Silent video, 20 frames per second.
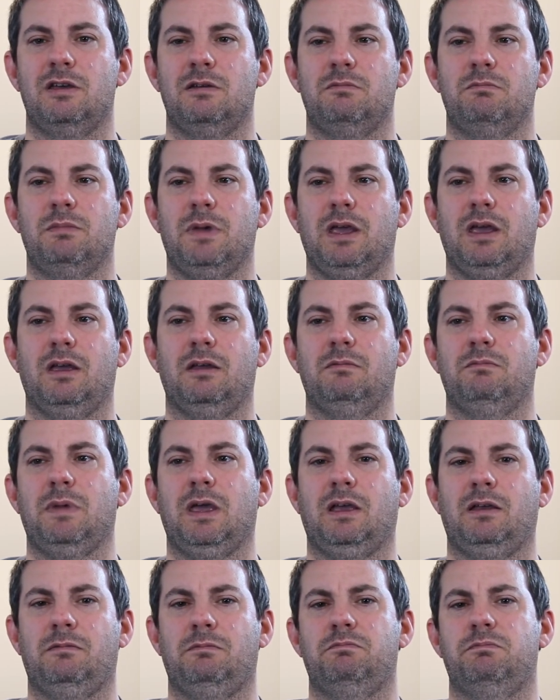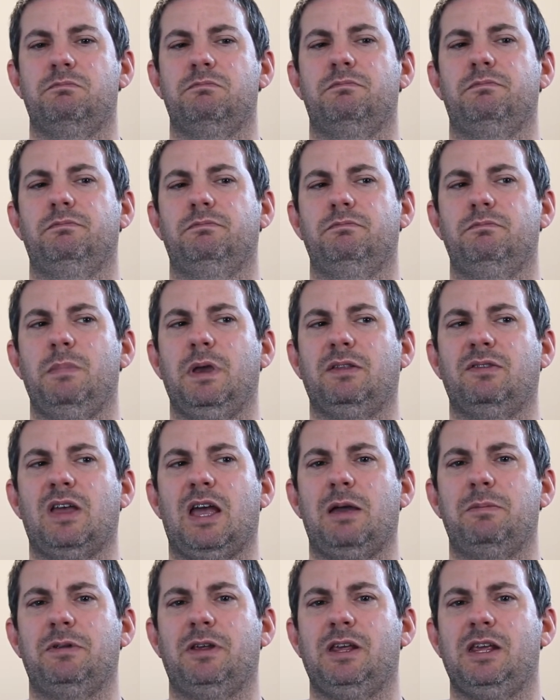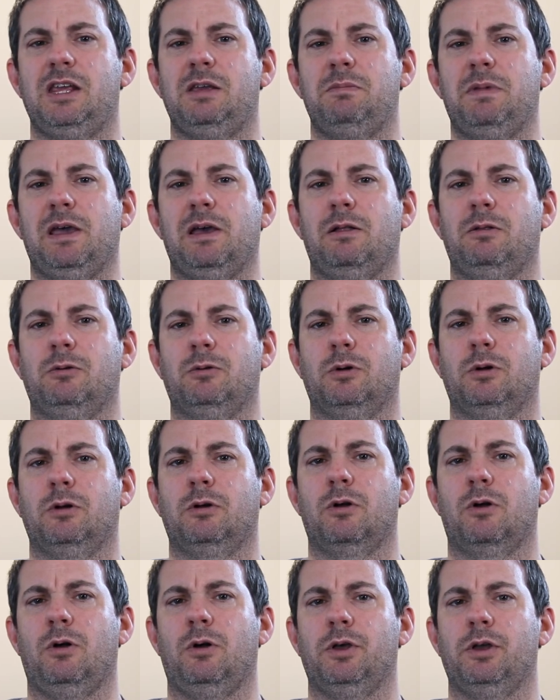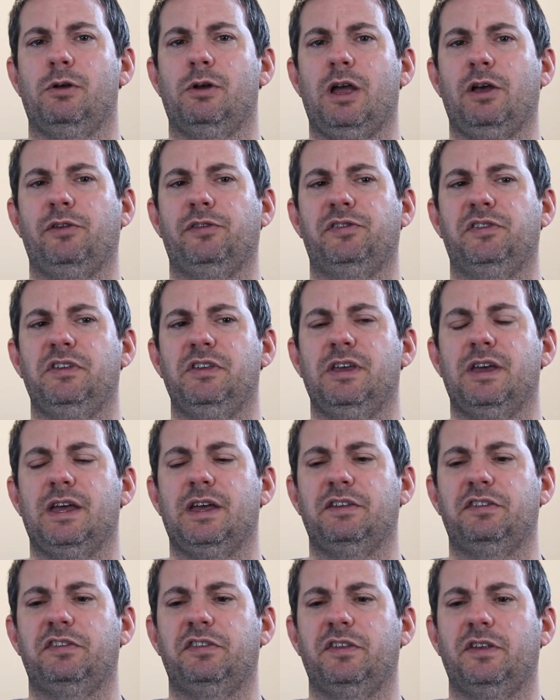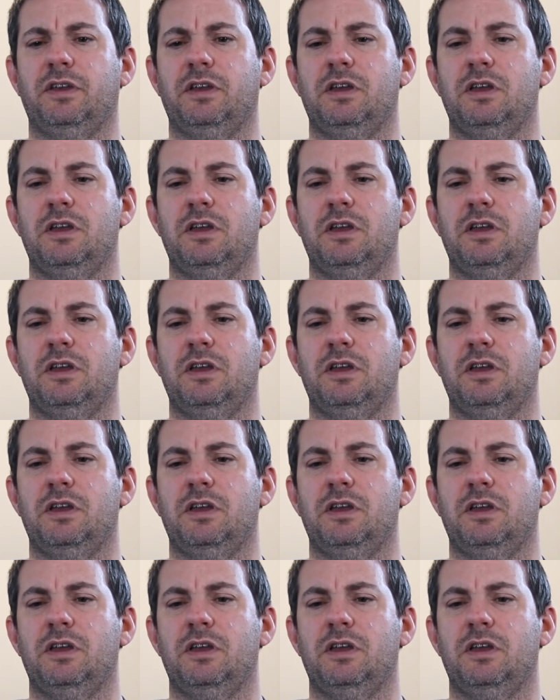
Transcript: make time to email or call your LCS.